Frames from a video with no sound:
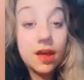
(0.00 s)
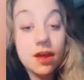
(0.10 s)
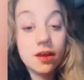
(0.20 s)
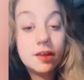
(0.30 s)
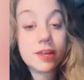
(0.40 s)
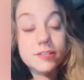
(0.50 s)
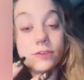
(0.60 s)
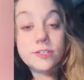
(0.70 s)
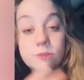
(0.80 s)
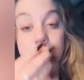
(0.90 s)
Okay, so I
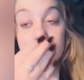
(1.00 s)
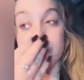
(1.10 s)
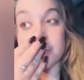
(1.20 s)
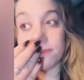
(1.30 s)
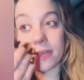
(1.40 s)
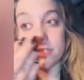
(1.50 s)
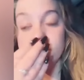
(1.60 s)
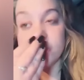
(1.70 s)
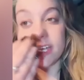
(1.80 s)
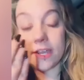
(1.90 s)
switched back to the passenger
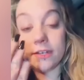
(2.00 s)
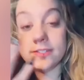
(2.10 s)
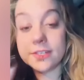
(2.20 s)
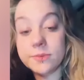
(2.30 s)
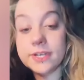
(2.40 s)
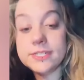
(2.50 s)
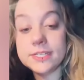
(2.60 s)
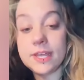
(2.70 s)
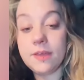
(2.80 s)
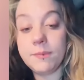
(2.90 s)
side because that's where I
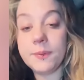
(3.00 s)
sleep.